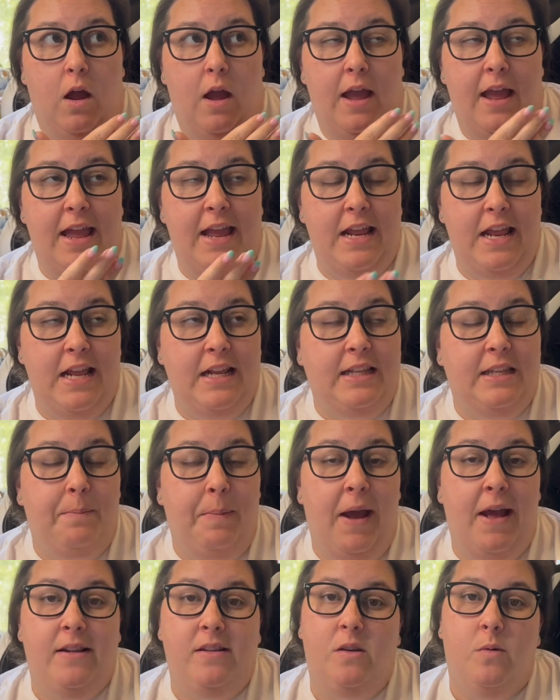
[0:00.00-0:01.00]
it
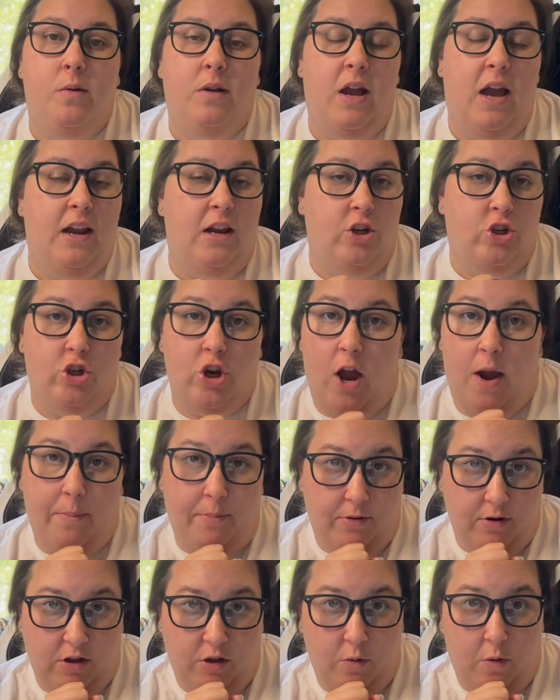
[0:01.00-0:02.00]
depends on what kind of
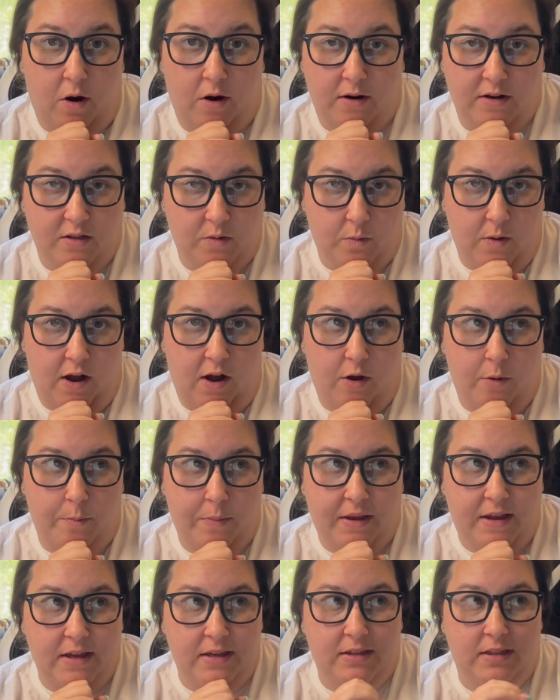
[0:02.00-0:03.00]
shopper you are as well,
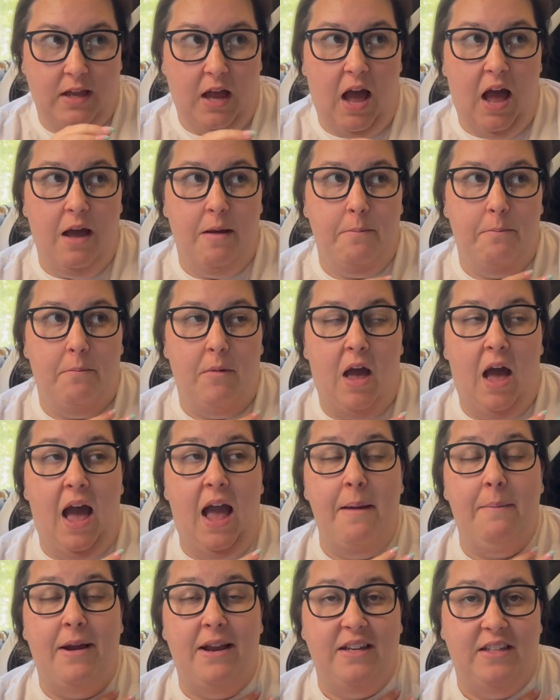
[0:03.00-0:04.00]
because
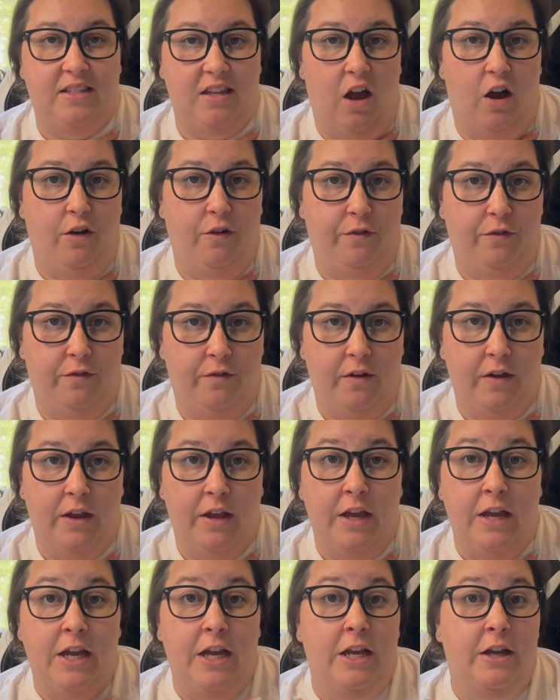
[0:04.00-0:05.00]
I myself
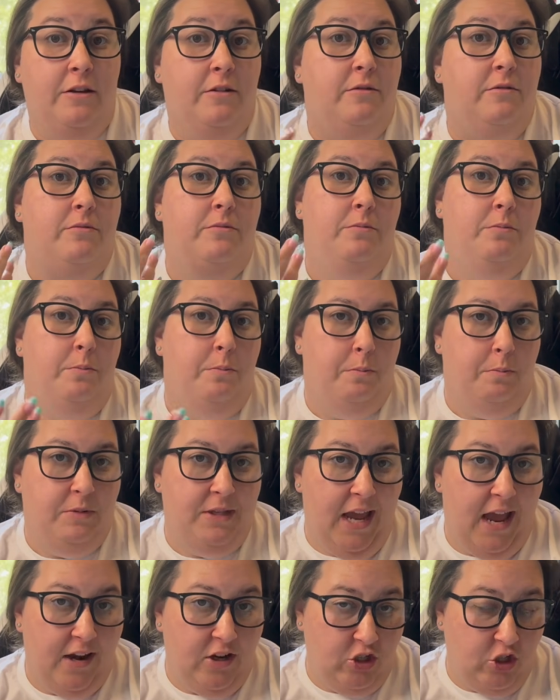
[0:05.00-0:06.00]

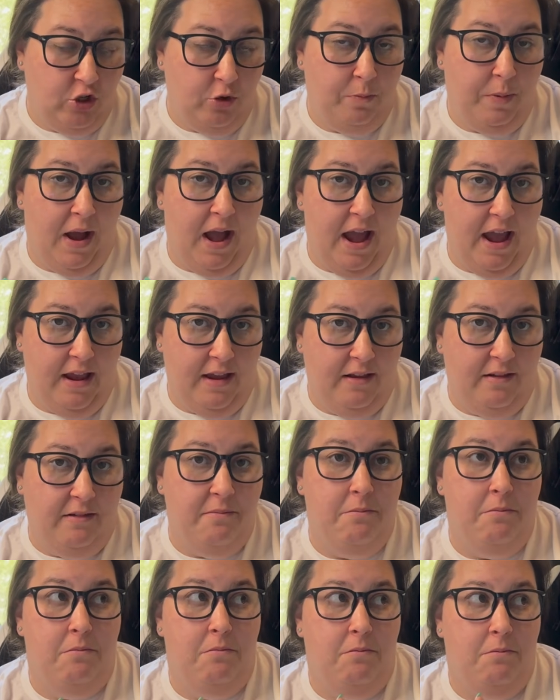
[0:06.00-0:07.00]
tend to buy
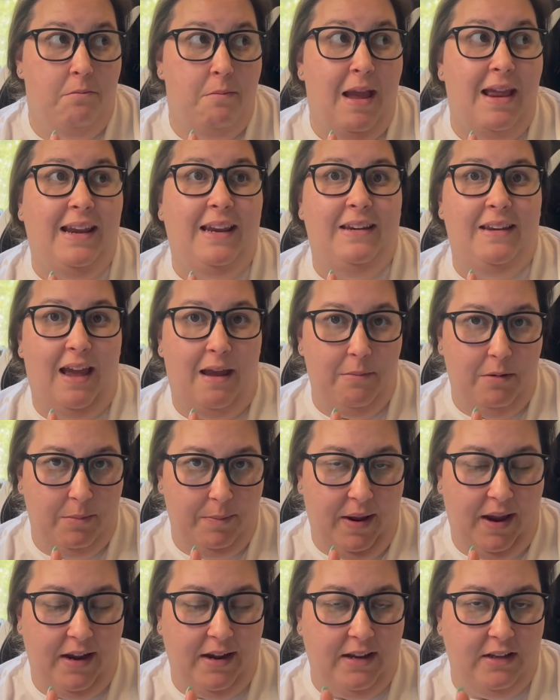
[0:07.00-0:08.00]
many diamond
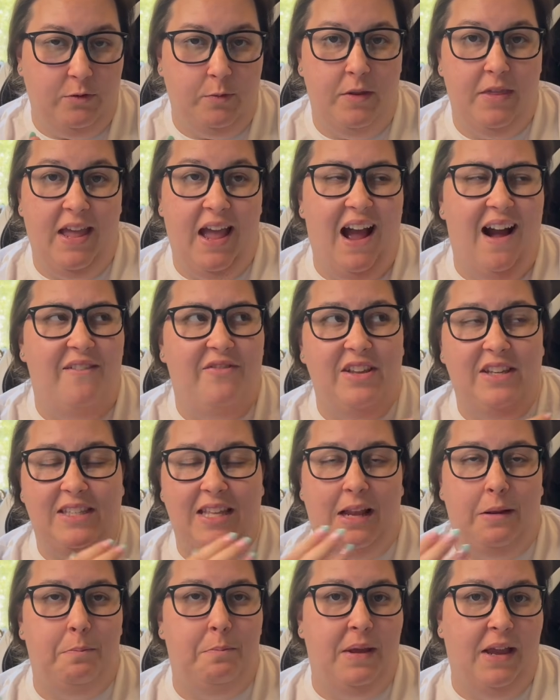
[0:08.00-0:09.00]
paintings when they have these
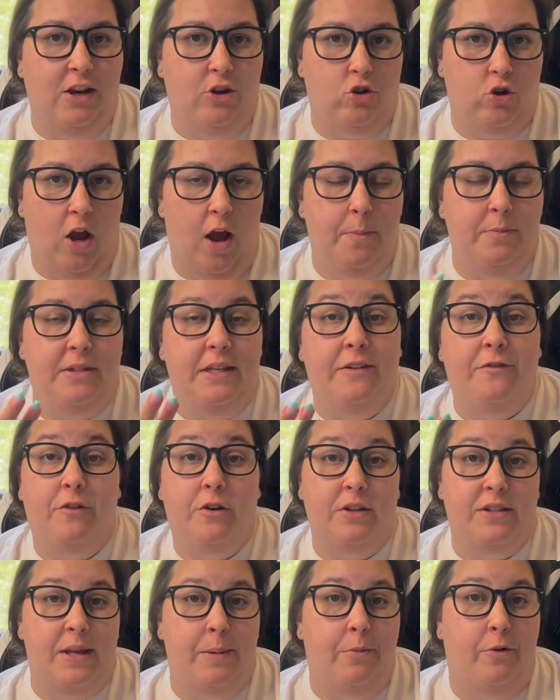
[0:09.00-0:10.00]
like big drops. Like for
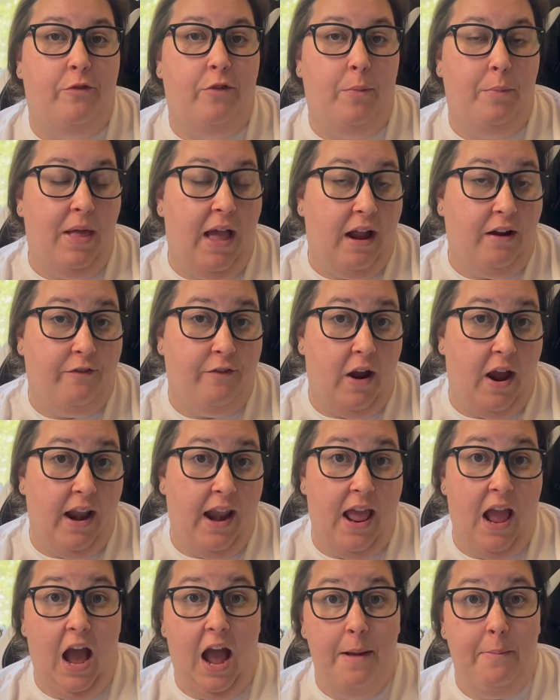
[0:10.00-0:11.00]
example, for Black
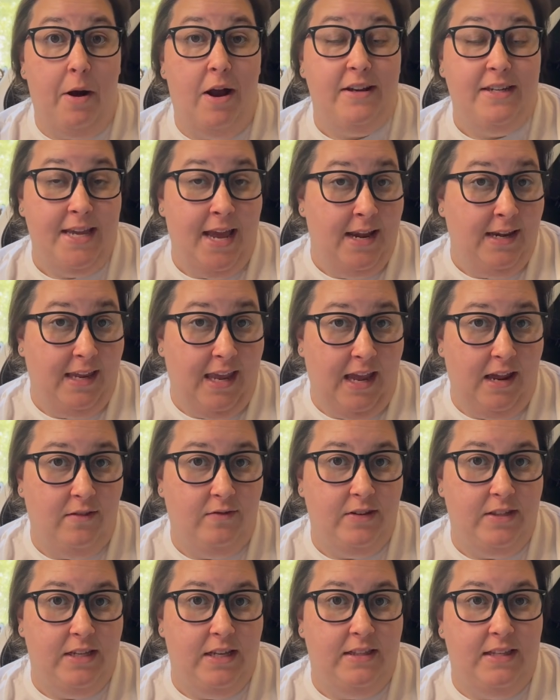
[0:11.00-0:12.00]
Friday, I bought 10
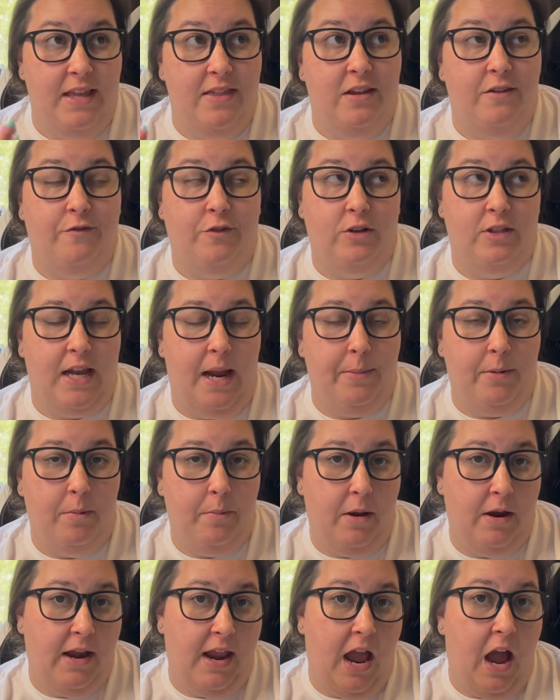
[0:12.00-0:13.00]
canvases, and then for Cyber
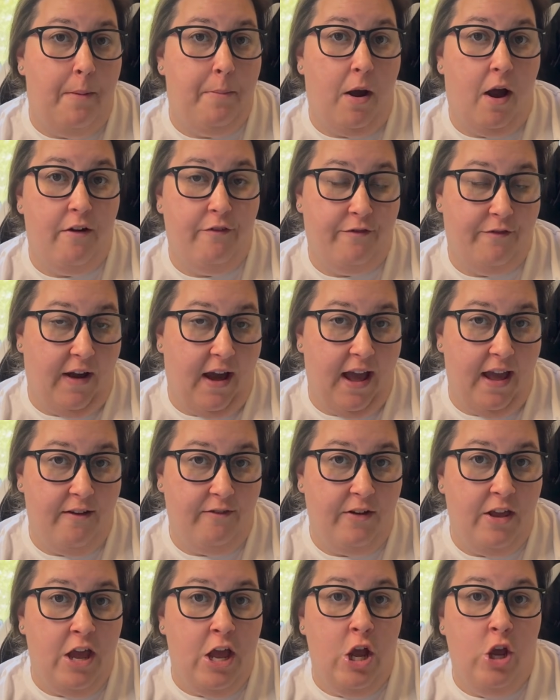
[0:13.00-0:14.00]
Monday, I bought
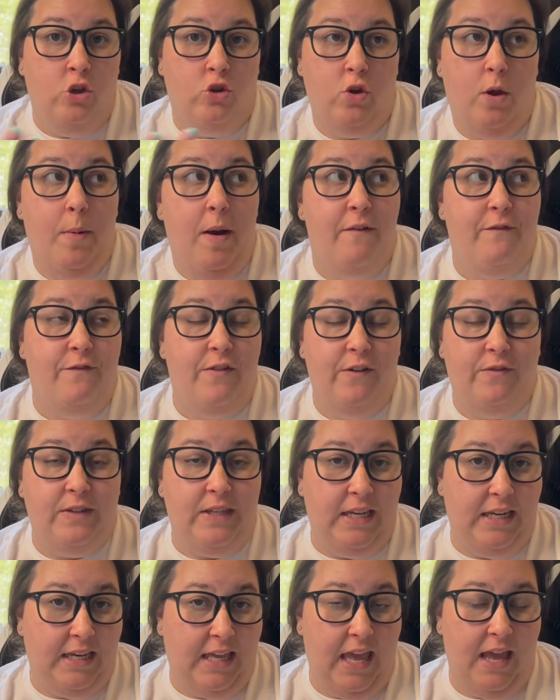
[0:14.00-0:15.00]
5. So I bought
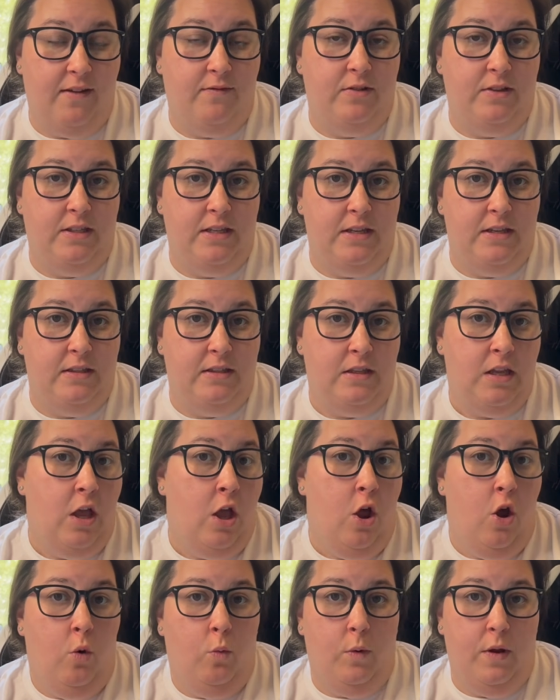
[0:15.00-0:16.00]
15 canvases
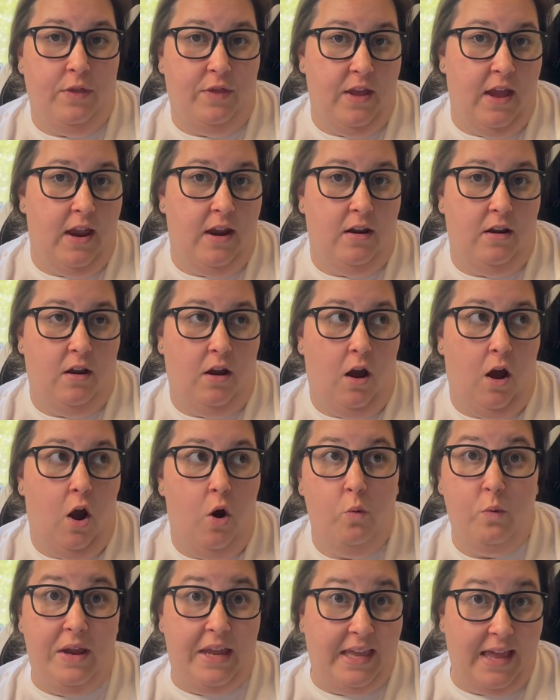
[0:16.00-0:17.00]
within
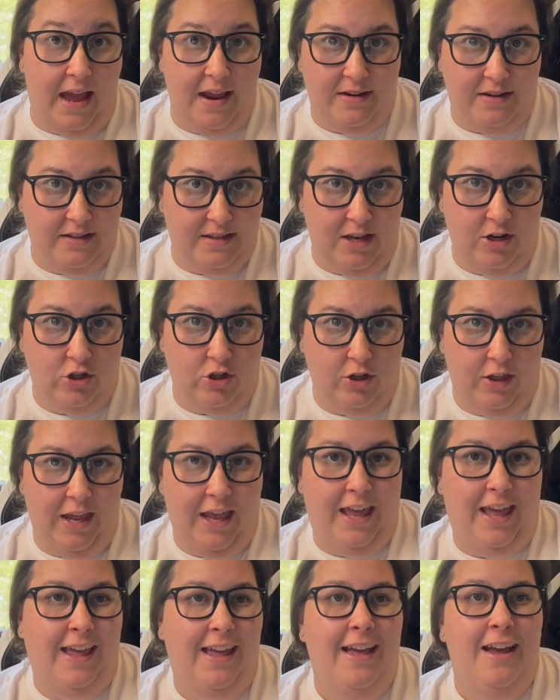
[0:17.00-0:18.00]
a weekend, essentially,
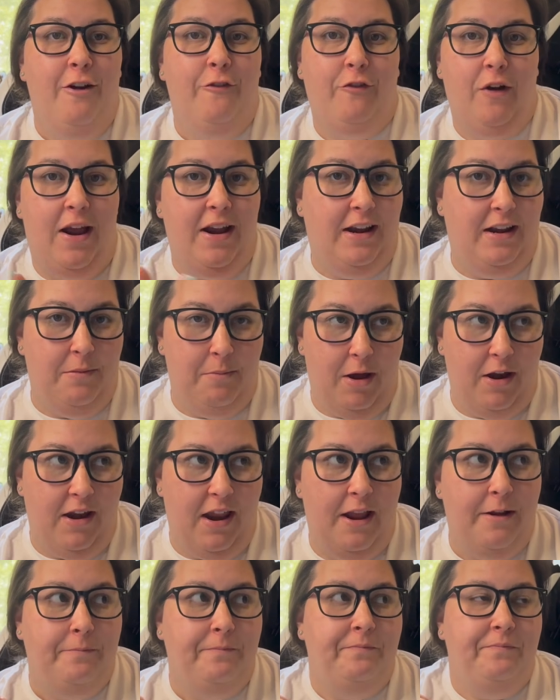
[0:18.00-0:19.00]
Friday to
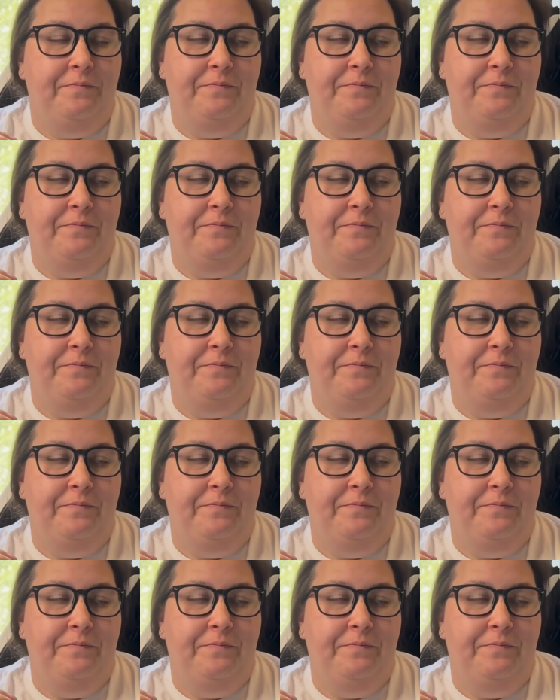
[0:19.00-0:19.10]
Monday.